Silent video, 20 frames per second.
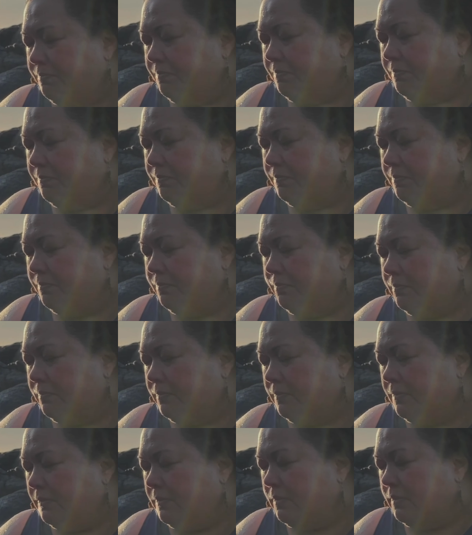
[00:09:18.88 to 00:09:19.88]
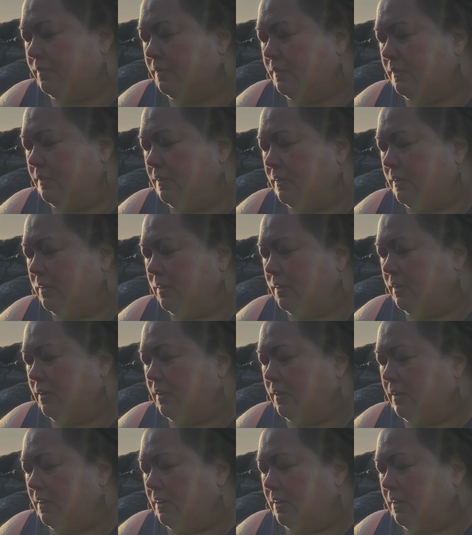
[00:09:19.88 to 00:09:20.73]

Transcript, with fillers: is think about